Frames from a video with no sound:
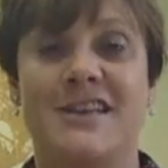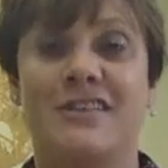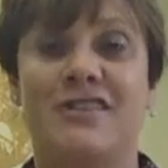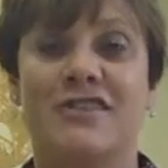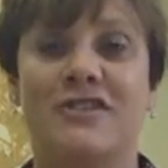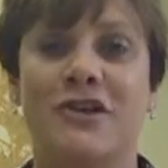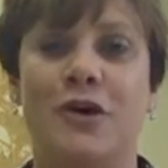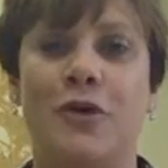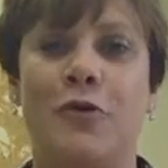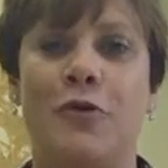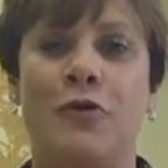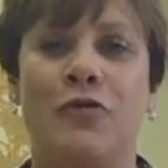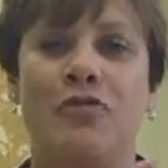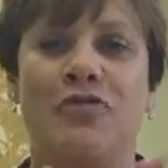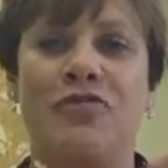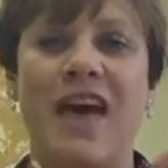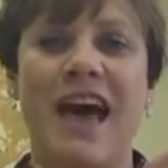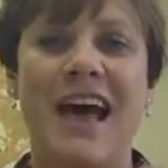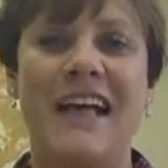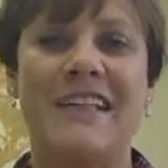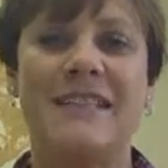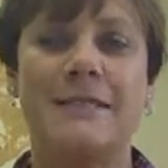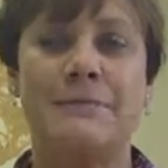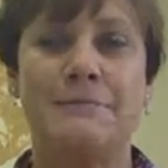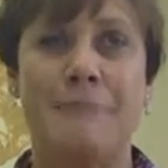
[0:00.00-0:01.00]
So
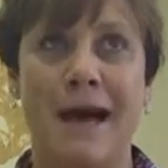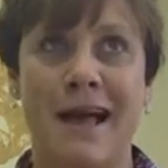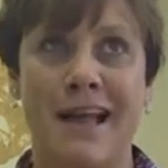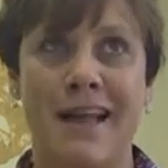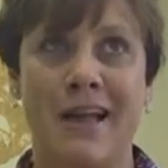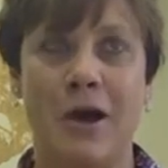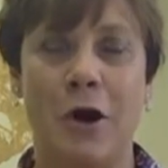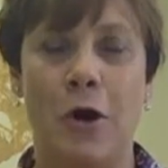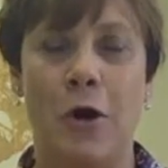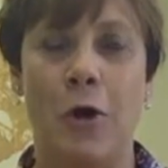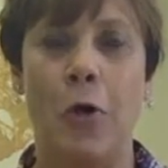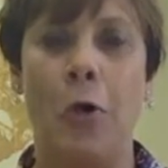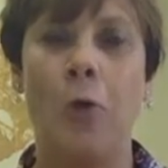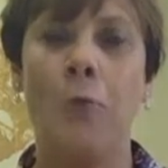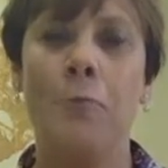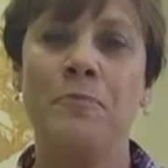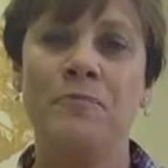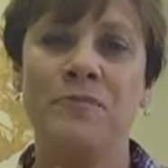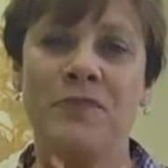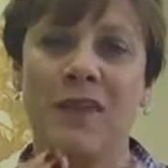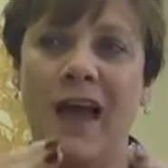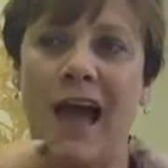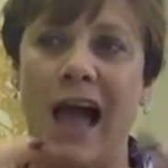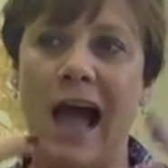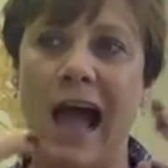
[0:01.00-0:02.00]
that's my
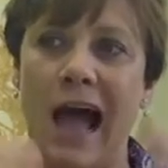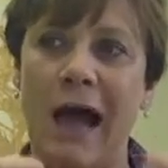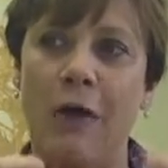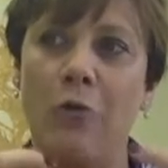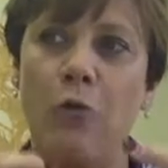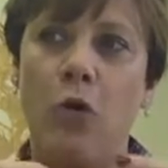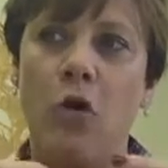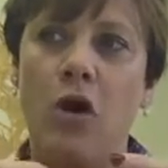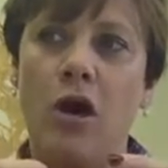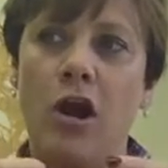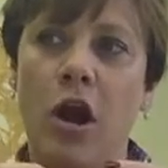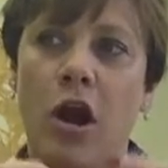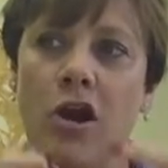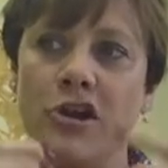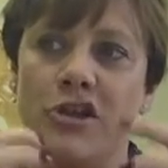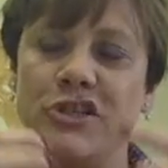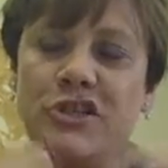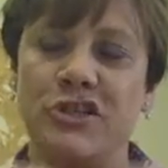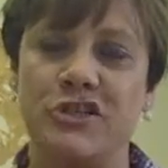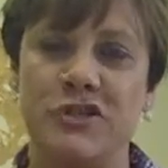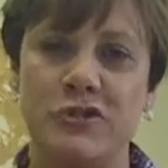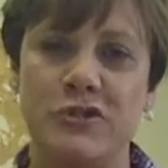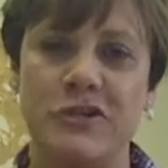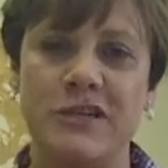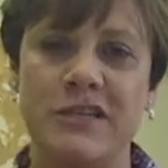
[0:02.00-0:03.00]
goal I want our
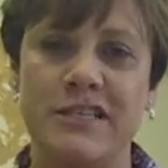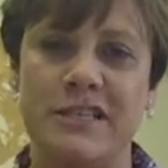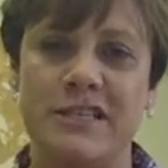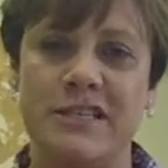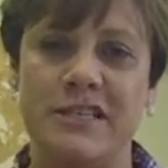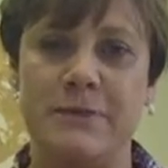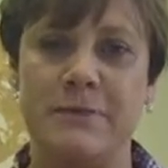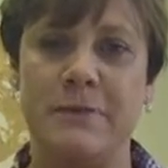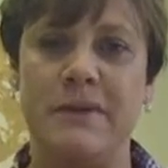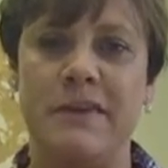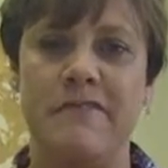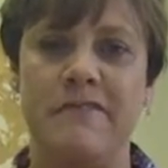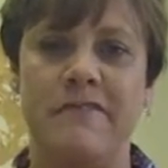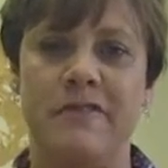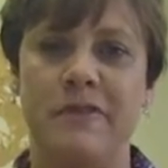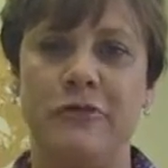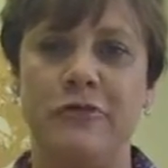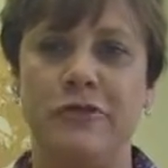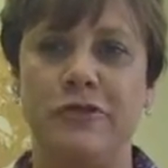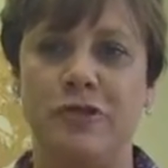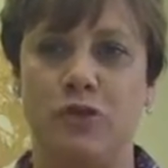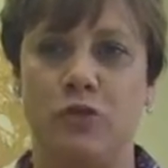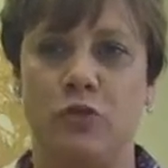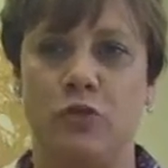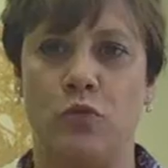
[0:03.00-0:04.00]
students to be
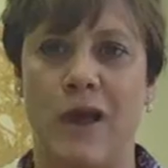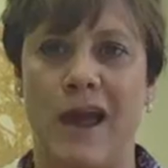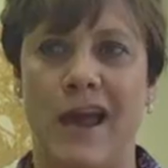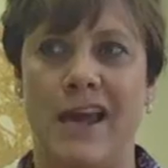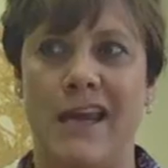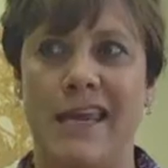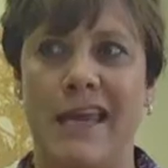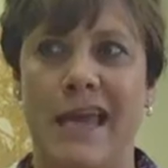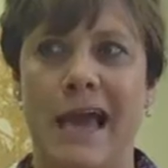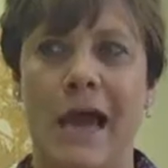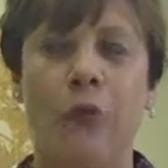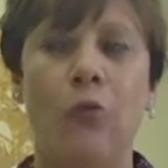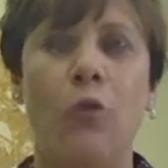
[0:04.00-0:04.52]
future ready.